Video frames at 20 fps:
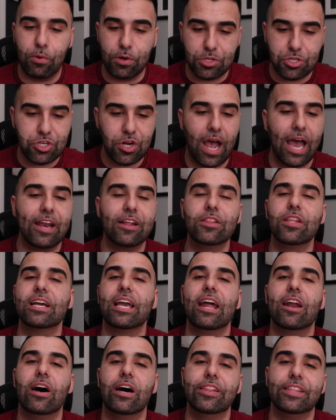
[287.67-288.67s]
we'll try to
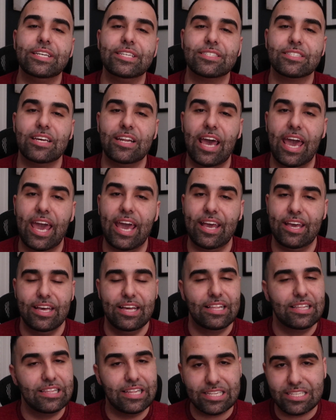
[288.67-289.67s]
look at all these today,
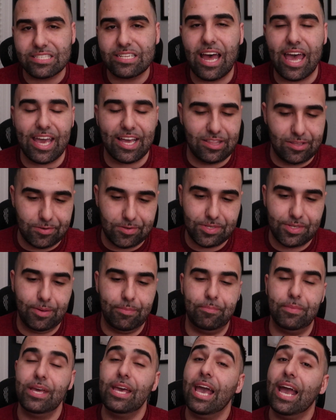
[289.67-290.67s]
let's diagnose
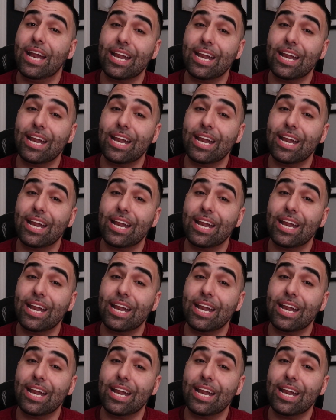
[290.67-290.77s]
him.